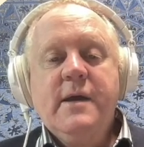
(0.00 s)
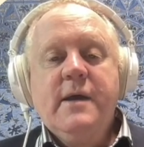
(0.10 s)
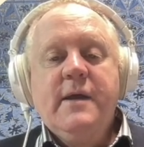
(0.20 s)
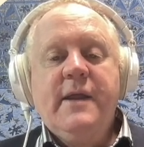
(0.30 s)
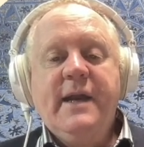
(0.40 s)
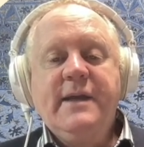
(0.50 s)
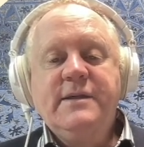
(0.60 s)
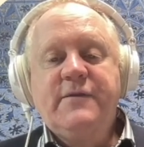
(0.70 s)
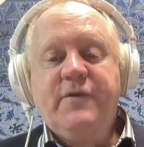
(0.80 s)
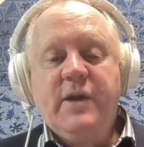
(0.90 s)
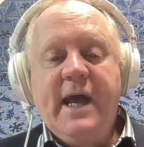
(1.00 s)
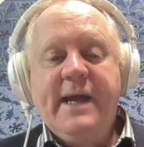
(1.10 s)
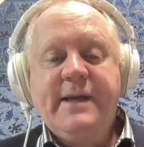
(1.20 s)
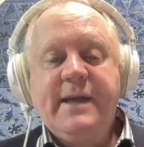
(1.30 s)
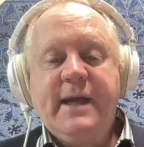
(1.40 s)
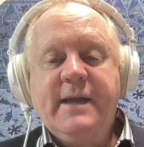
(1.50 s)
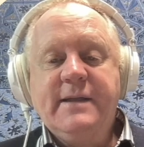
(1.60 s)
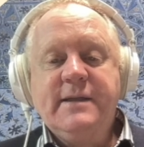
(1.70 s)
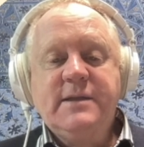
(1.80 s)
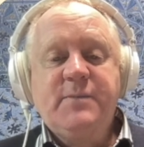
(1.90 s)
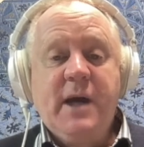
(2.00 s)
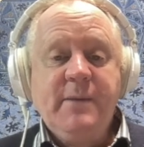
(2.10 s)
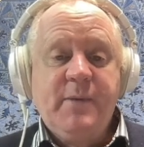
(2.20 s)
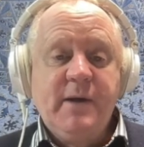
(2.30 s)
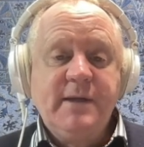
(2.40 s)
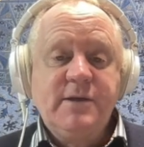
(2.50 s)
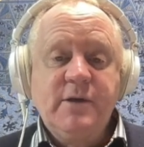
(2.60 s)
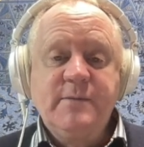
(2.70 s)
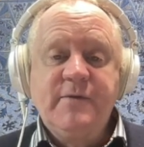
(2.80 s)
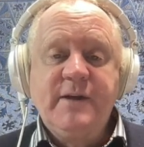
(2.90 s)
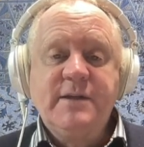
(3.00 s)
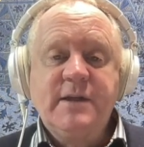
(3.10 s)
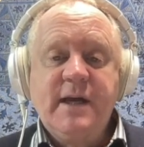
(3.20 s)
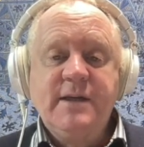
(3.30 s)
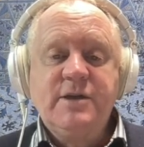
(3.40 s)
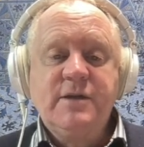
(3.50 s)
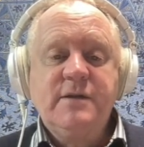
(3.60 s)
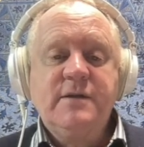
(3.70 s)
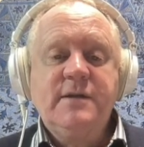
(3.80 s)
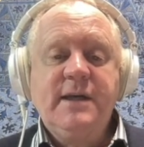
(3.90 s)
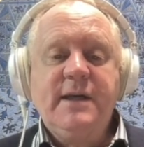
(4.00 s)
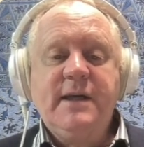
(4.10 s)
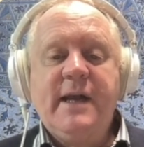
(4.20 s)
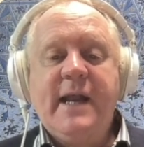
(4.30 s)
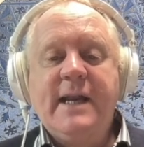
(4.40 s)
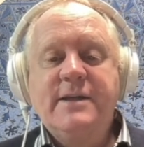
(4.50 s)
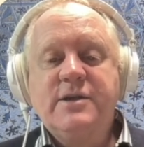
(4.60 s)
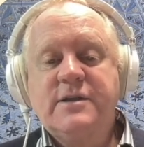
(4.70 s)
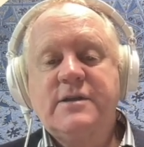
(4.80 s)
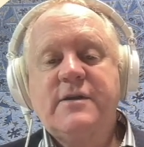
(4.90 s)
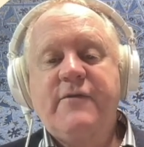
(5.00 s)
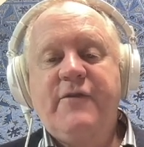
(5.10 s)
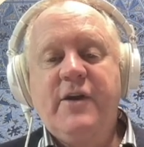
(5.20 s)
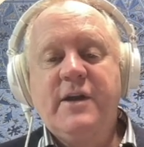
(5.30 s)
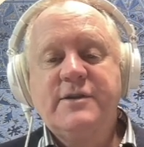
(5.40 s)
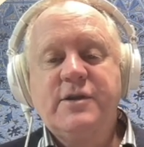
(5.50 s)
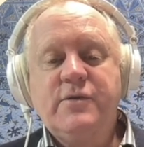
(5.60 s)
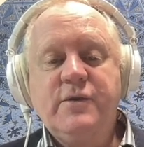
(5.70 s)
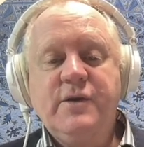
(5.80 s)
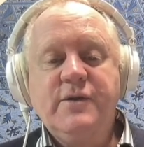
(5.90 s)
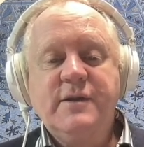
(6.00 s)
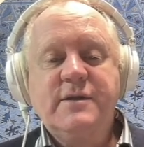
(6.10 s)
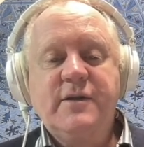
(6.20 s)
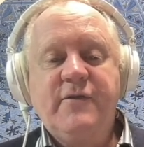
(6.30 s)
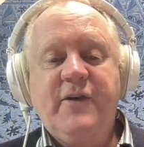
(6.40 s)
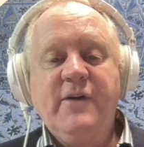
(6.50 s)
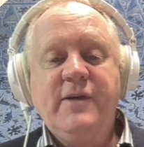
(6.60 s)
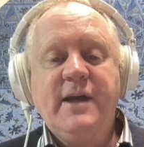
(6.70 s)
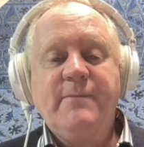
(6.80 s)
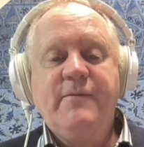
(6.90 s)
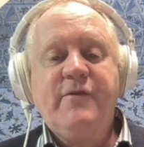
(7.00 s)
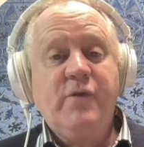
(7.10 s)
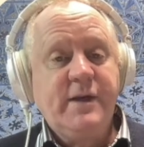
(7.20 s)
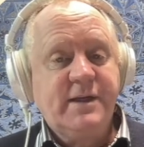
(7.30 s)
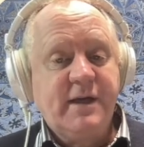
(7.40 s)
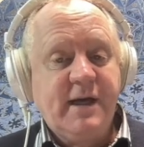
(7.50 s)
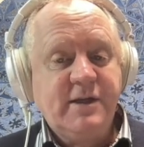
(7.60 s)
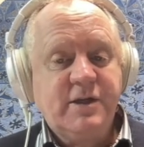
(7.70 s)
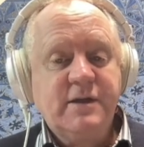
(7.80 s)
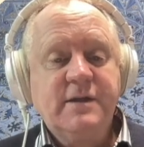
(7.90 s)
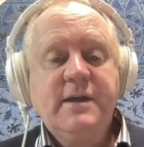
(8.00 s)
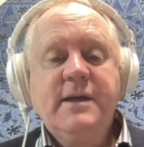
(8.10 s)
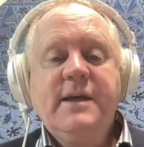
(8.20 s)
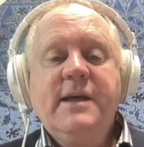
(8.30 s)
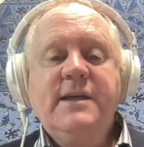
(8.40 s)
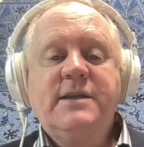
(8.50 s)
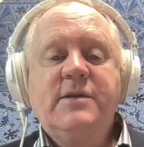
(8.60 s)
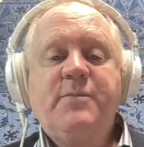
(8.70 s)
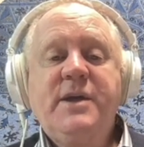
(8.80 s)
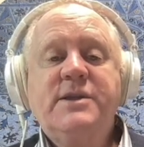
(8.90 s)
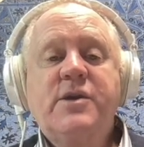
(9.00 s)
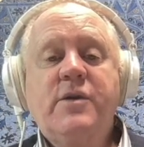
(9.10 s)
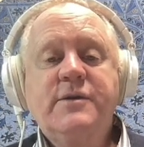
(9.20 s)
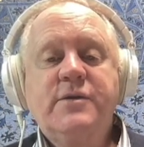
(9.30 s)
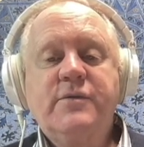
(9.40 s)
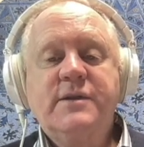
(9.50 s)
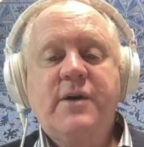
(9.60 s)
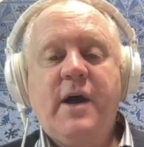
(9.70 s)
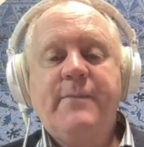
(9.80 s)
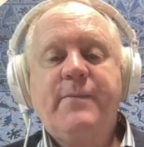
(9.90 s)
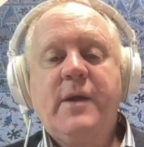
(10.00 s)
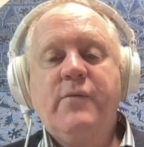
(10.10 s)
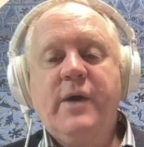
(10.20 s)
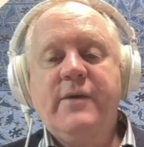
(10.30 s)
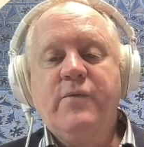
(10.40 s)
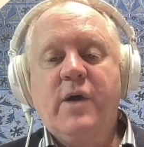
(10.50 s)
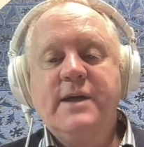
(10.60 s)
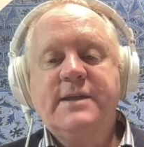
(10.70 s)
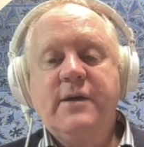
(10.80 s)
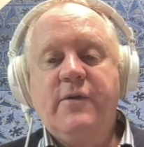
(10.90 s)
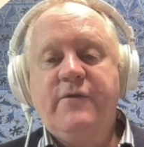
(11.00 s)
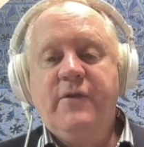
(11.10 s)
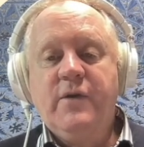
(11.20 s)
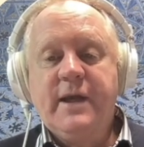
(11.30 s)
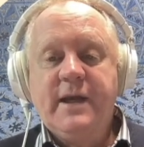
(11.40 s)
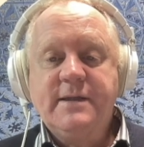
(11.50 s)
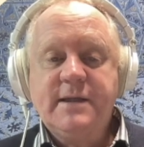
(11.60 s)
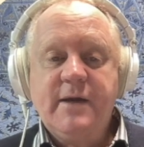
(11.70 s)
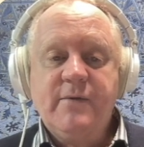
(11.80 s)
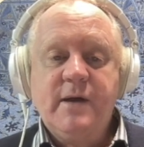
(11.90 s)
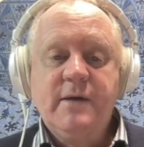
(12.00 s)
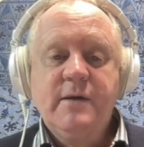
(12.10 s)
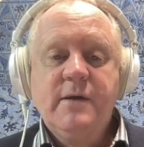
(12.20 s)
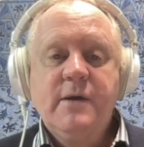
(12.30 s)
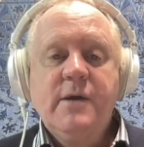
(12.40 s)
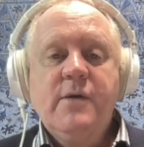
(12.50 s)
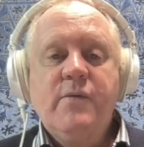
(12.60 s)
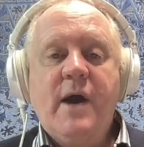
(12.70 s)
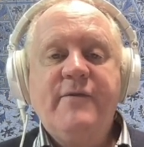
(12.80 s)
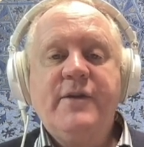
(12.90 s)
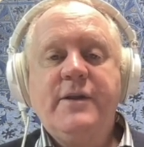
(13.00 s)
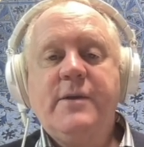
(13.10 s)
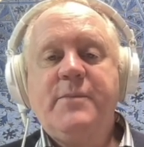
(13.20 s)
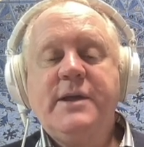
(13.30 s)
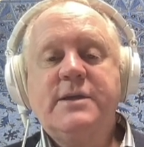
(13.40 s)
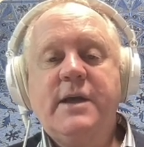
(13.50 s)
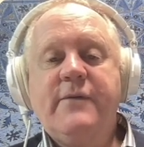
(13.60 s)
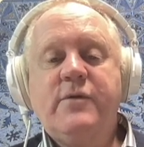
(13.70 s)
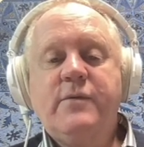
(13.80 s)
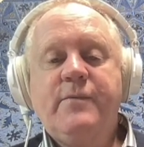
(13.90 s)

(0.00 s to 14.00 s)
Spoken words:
That is, for Ladd in this paper, in terms of intonation, the analogous phonological unit to the phoneme for intonation is the pitch contour type, whether rising or falling, etc., rather than the pitch level.